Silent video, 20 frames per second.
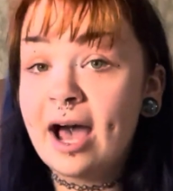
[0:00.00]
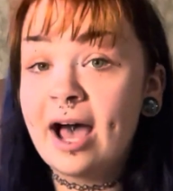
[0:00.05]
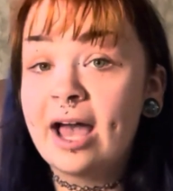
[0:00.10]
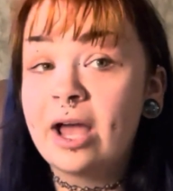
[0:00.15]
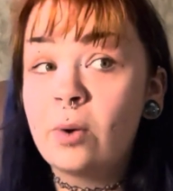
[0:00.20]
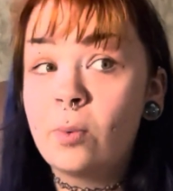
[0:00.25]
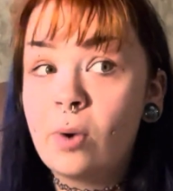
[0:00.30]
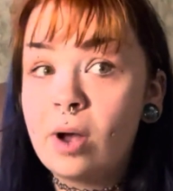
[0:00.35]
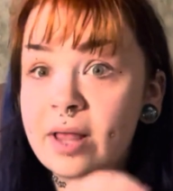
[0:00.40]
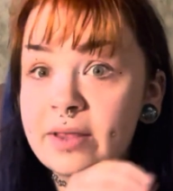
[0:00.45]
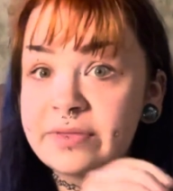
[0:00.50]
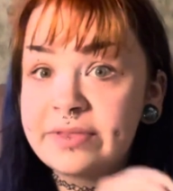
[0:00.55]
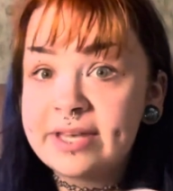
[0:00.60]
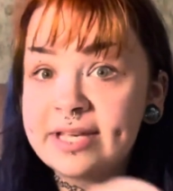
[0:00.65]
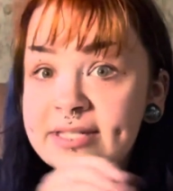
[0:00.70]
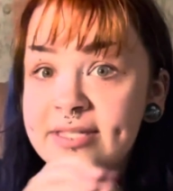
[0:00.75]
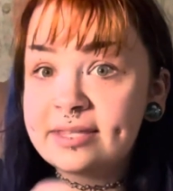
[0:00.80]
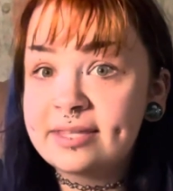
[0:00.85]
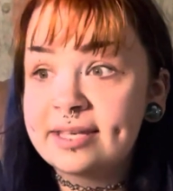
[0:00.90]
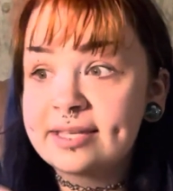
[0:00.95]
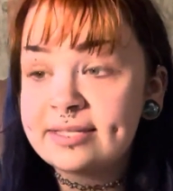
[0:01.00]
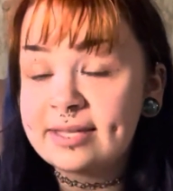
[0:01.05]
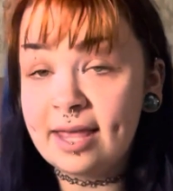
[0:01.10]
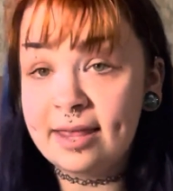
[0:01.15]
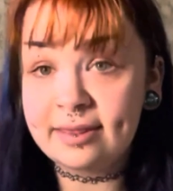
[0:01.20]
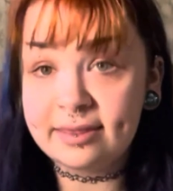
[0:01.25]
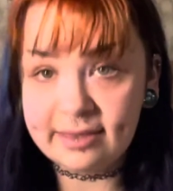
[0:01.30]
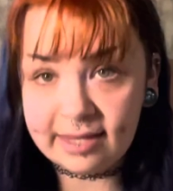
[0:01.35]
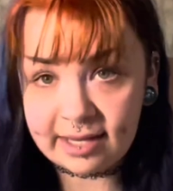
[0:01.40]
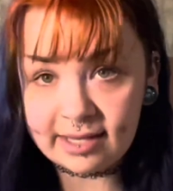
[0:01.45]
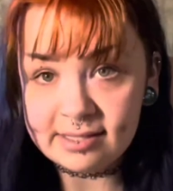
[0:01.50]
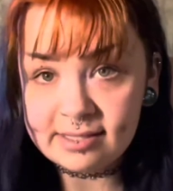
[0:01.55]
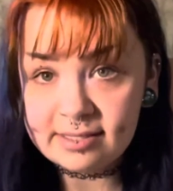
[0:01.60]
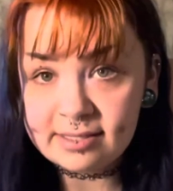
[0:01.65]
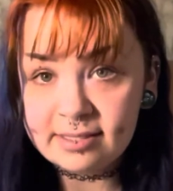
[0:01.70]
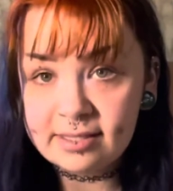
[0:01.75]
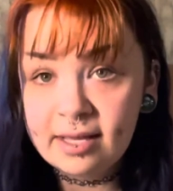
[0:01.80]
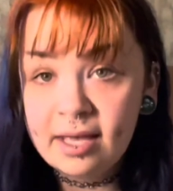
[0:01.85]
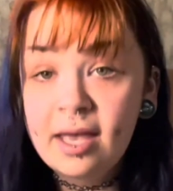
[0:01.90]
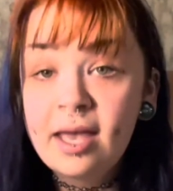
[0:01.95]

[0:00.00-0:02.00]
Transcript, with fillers: I want this, this, and this.